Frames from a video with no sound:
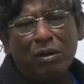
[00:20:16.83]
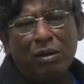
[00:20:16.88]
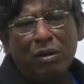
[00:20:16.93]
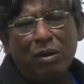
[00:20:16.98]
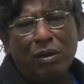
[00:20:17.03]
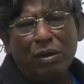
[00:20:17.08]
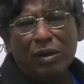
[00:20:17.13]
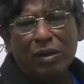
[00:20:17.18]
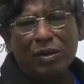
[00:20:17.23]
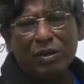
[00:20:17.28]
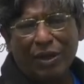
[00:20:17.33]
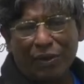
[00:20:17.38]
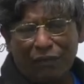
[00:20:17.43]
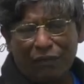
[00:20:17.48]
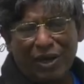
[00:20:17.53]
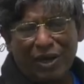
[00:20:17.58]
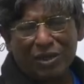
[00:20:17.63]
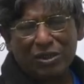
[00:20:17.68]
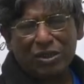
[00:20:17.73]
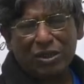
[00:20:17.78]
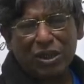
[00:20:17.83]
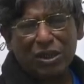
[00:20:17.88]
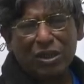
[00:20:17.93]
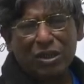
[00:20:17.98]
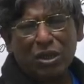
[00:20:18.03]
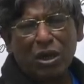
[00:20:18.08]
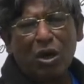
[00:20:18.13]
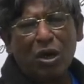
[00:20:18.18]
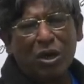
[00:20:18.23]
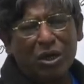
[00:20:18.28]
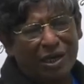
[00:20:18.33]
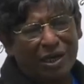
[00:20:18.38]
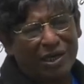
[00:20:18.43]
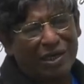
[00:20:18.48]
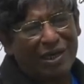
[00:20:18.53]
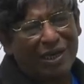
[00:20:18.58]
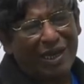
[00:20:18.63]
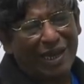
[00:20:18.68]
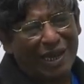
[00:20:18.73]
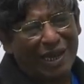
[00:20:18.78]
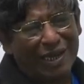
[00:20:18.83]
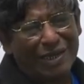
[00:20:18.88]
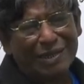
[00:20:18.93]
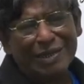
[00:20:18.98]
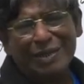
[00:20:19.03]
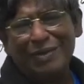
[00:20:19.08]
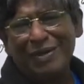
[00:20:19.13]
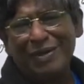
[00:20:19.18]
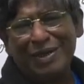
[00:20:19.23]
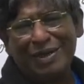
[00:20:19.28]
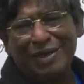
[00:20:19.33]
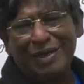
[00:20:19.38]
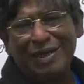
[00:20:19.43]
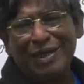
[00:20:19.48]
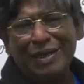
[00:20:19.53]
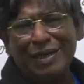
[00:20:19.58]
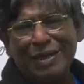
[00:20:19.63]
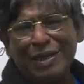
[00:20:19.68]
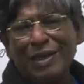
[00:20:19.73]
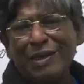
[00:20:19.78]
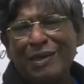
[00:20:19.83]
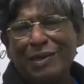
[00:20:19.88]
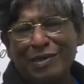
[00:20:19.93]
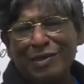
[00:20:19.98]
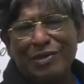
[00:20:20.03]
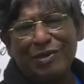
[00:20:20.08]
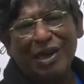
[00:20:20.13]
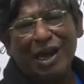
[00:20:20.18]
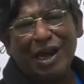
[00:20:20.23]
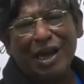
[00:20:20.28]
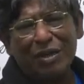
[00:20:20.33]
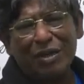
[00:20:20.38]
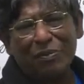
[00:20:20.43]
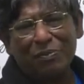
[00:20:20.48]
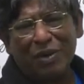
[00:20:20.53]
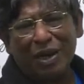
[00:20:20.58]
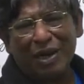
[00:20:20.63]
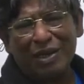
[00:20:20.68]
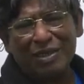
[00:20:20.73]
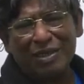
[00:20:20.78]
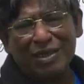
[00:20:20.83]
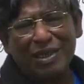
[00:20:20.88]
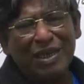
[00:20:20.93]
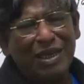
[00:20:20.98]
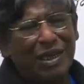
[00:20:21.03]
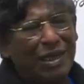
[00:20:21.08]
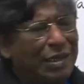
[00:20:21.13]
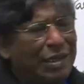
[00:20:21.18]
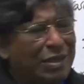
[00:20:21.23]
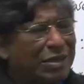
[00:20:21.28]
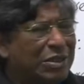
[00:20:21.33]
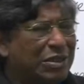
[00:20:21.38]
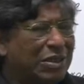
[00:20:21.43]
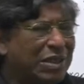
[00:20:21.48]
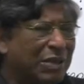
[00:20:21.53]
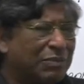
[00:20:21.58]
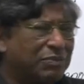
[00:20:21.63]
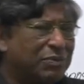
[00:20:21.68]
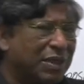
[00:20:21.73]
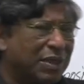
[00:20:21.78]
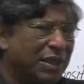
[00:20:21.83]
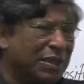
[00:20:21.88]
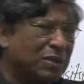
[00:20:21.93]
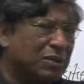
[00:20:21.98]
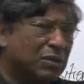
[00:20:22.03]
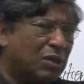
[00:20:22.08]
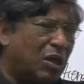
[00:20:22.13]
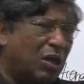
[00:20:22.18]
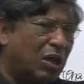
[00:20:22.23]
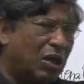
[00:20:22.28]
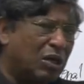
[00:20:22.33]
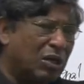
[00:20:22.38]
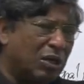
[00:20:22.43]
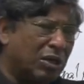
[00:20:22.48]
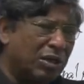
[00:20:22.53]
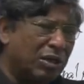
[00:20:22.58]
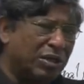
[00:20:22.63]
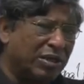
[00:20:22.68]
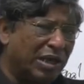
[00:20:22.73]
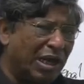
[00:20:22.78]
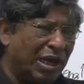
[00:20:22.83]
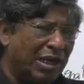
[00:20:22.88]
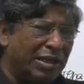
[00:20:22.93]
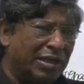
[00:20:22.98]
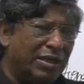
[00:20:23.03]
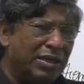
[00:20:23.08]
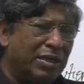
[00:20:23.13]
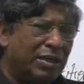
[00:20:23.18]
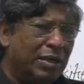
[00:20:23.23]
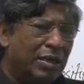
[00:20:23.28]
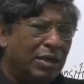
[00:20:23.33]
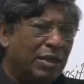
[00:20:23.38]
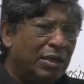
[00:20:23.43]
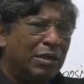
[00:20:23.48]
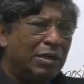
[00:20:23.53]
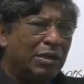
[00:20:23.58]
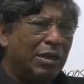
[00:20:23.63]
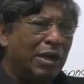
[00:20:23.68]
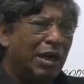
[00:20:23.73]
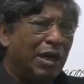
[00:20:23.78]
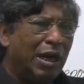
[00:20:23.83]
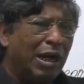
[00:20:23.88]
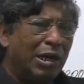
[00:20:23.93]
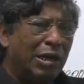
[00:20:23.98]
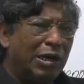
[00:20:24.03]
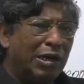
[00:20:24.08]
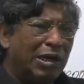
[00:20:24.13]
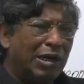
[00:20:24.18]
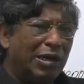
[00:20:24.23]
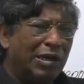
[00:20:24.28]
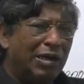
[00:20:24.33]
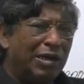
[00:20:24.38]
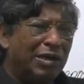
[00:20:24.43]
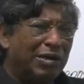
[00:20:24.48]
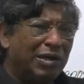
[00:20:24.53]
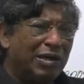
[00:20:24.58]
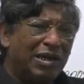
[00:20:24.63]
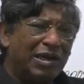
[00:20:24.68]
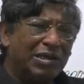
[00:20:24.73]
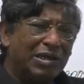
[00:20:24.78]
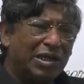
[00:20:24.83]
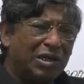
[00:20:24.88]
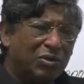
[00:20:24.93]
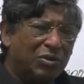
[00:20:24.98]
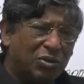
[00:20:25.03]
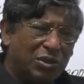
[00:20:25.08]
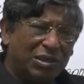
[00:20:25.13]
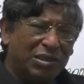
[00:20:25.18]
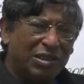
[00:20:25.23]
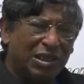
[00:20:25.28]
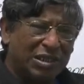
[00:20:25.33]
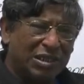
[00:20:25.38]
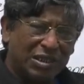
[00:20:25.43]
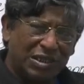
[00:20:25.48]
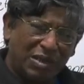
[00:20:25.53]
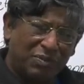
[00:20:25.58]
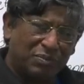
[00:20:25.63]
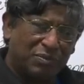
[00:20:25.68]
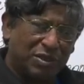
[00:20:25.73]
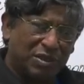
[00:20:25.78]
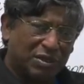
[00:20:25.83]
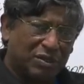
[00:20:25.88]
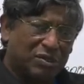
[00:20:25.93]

or any activity done by the subject or done related with the subject.